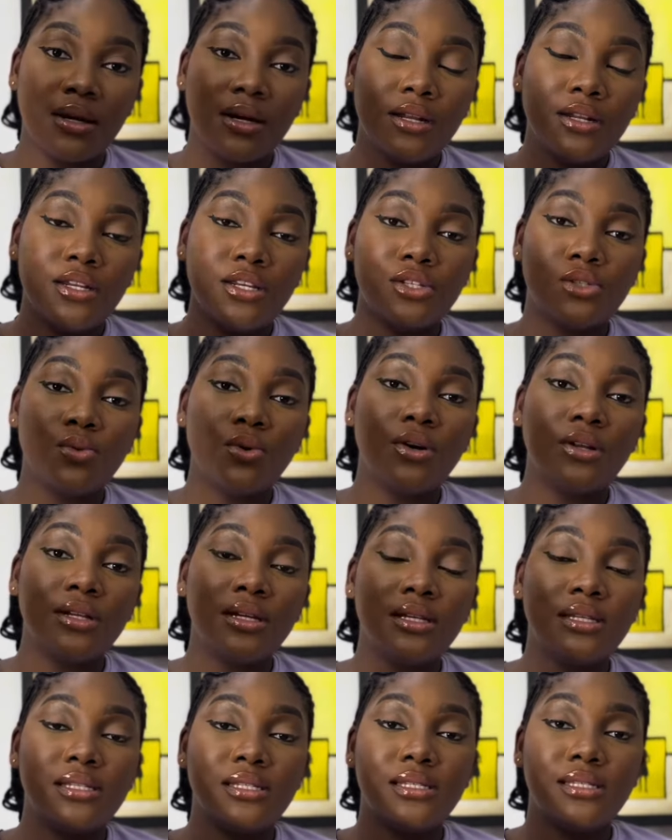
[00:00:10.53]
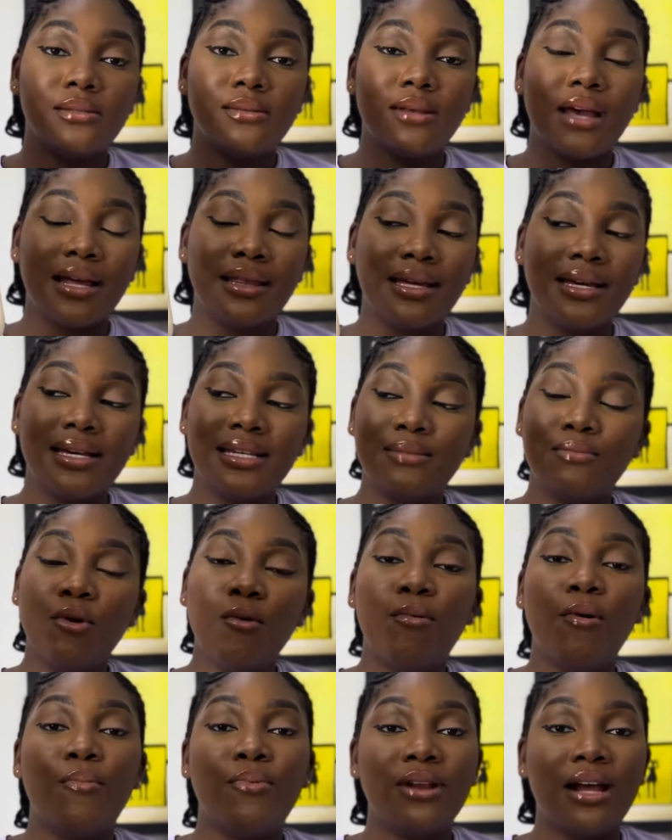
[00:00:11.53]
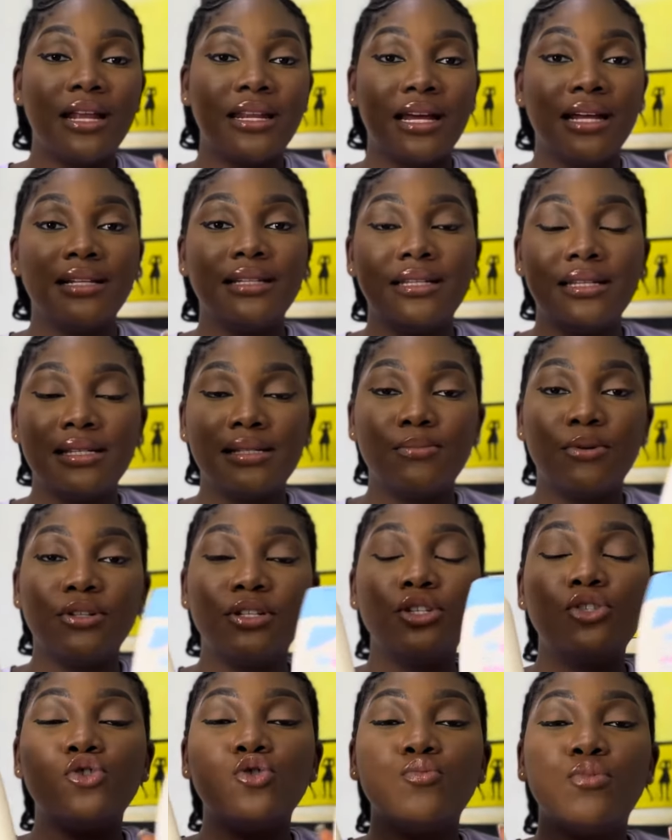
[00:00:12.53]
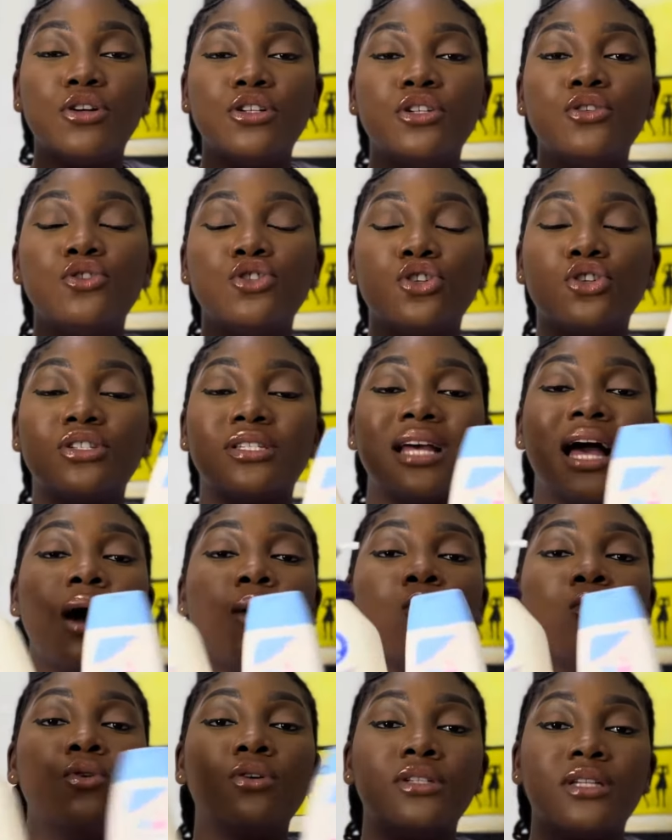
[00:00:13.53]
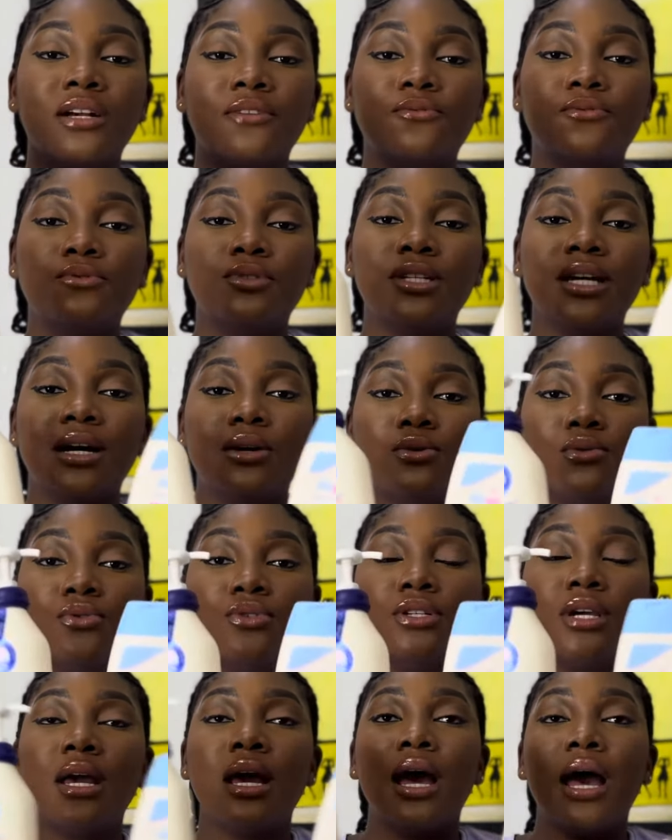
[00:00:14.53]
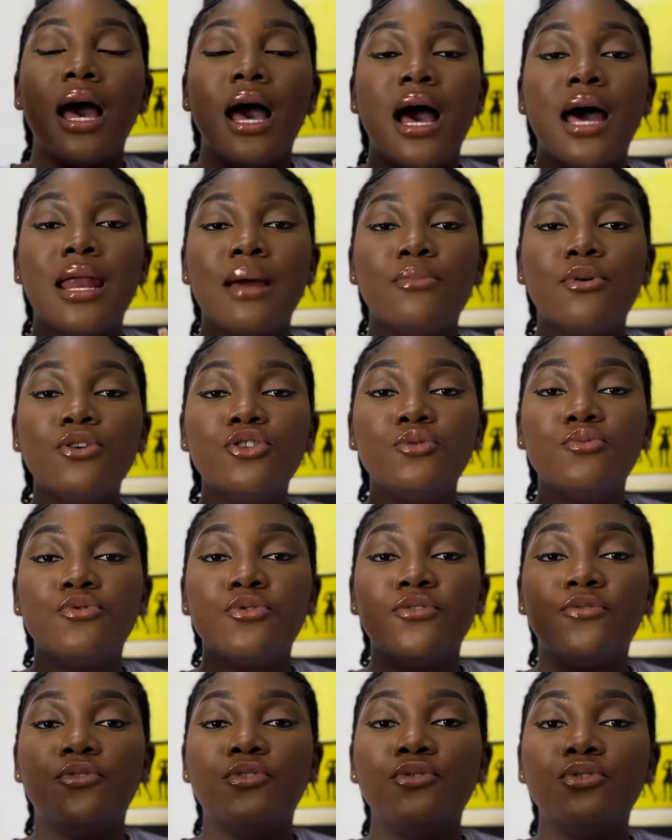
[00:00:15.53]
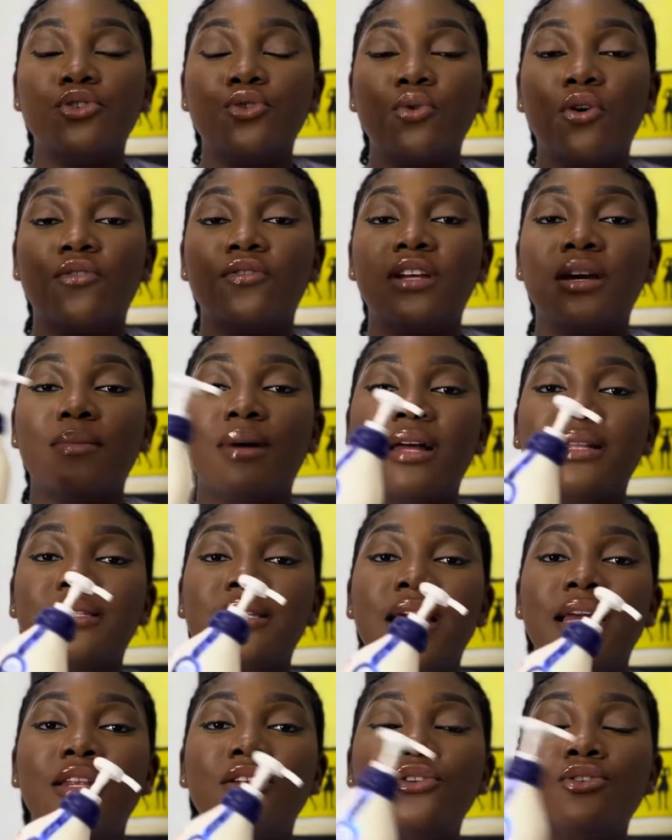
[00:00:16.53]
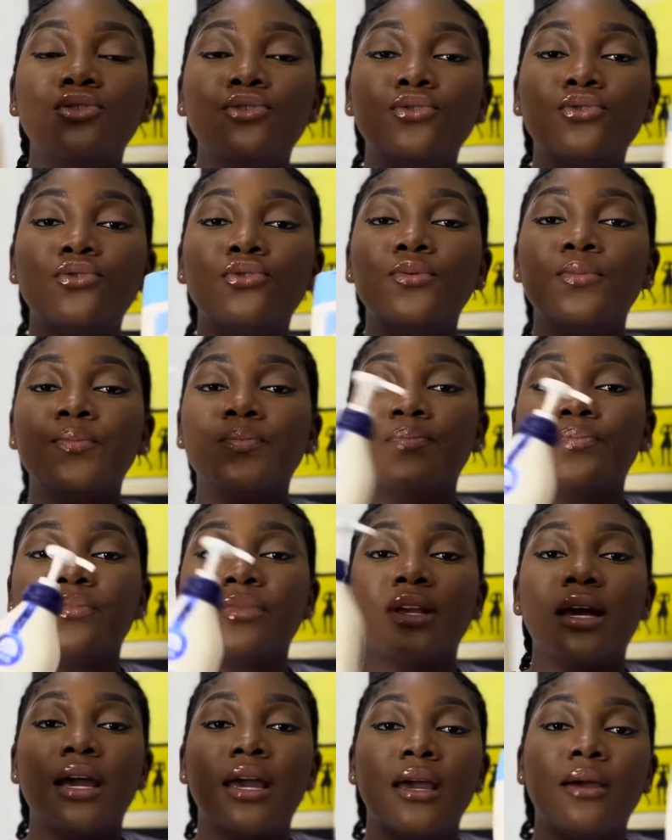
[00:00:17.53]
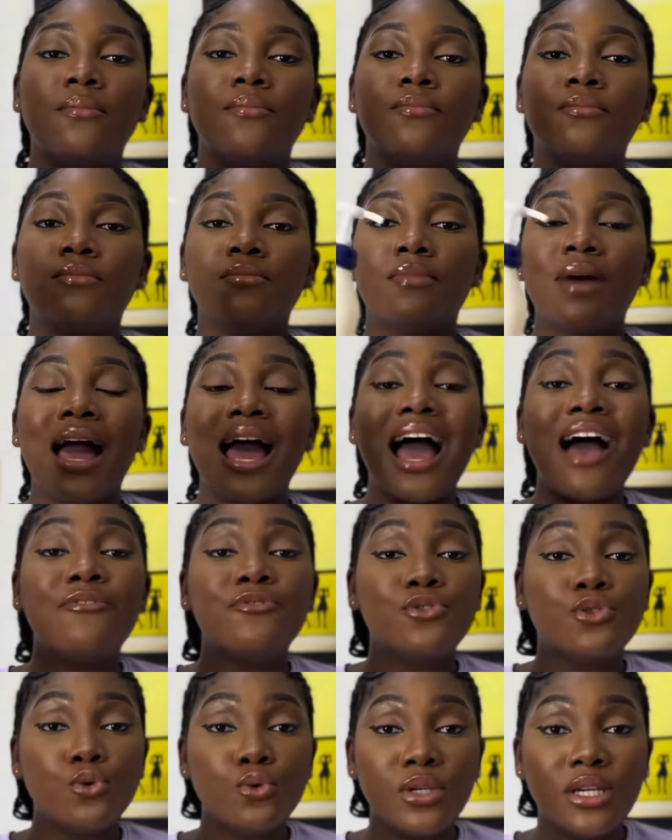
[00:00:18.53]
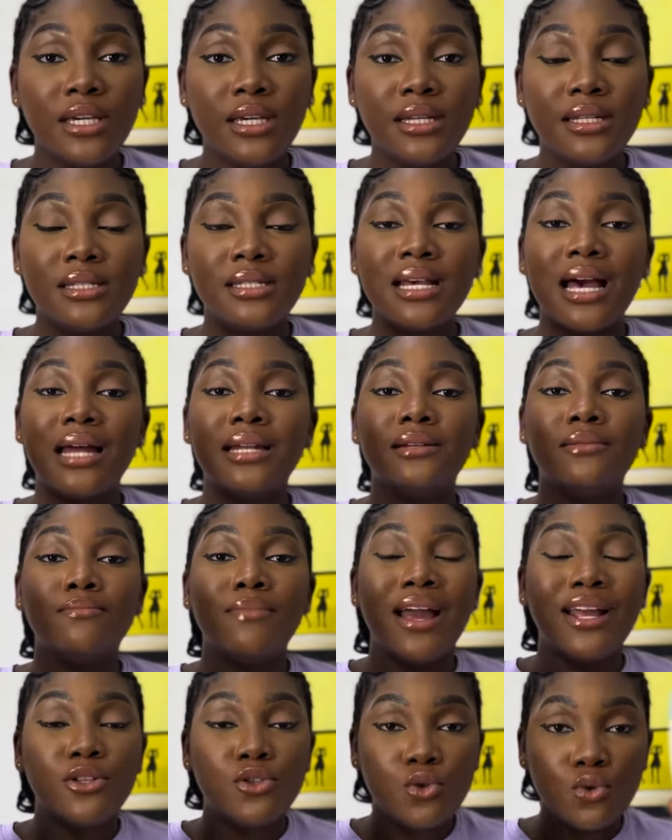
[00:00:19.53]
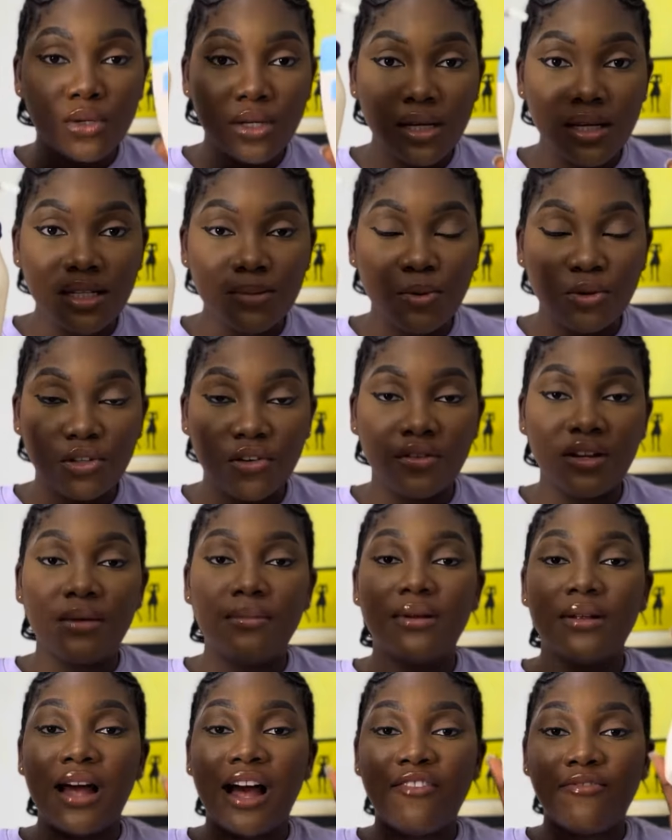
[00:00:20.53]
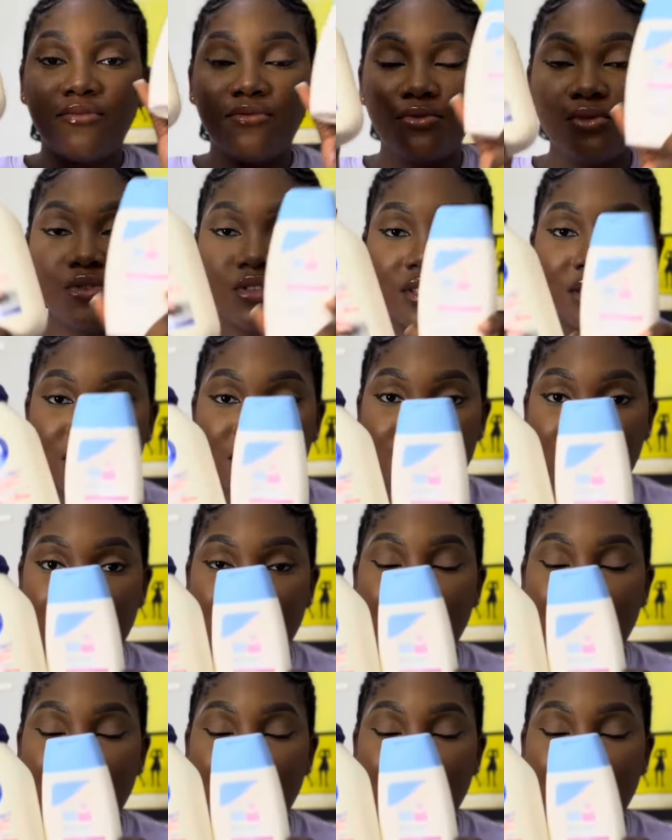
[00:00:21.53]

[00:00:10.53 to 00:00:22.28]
This one is, I think, is more popular than this, but these two body lotions are wonderful. They are good, and I'm going to be reviewing two of them and telling you. I have two kids, and my two kids, both of them have used this